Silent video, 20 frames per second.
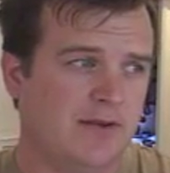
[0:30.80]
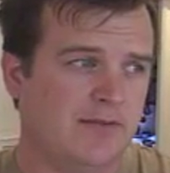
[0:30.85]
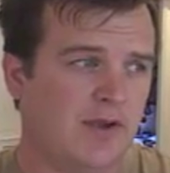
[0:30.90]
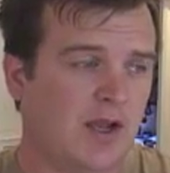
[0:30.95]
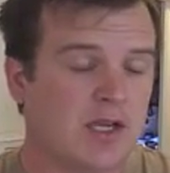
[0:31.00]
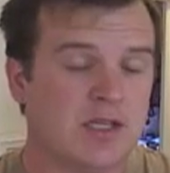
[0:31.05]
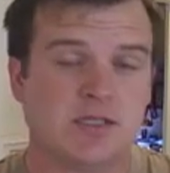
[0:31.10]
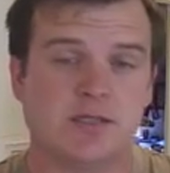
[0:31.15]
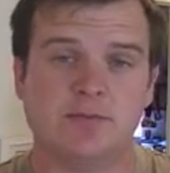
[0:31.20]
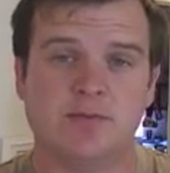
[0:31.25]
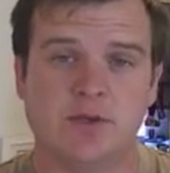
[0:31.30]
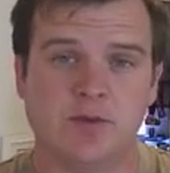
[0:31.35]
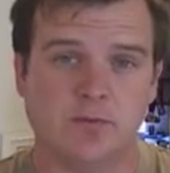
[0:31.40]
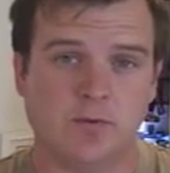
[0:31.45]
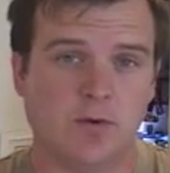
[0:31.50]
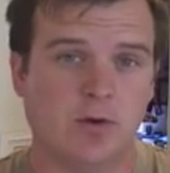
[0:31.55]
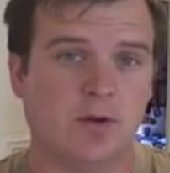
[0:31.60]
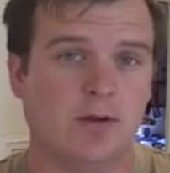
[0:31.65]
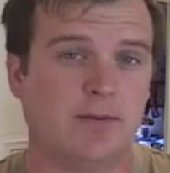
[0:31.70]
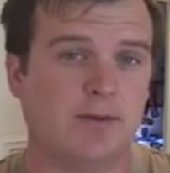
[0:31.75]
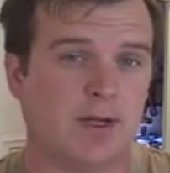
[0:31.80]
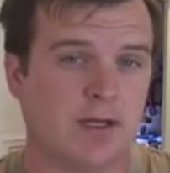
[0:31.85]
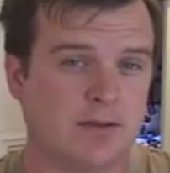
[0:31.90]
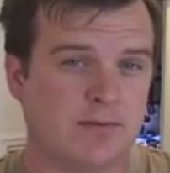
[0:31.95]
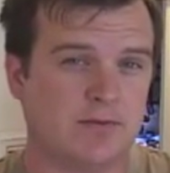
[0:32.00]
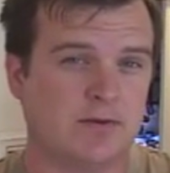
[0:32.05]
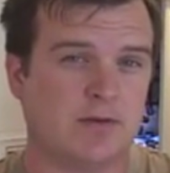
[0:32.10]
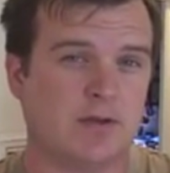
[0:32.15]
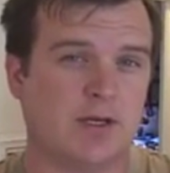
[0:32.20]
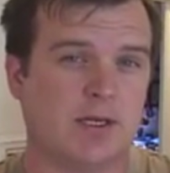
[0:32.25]
I've actually been worried about
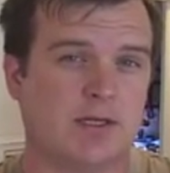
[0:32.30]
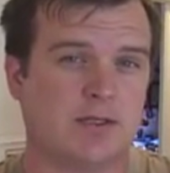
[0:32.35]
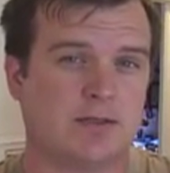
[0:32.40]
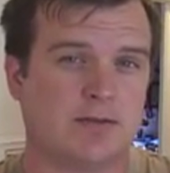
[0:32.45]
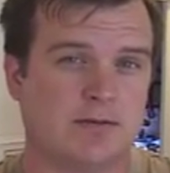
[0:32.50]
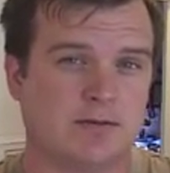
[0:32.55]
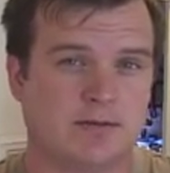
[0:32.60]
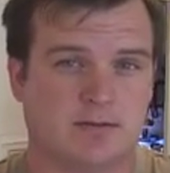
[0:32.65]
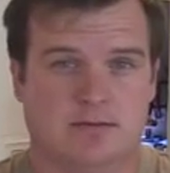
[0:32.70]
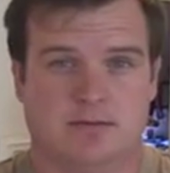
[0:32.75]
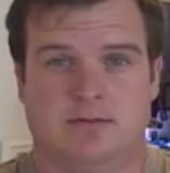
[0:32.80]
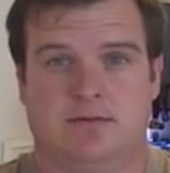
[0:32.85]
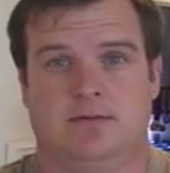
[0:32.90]
it for the last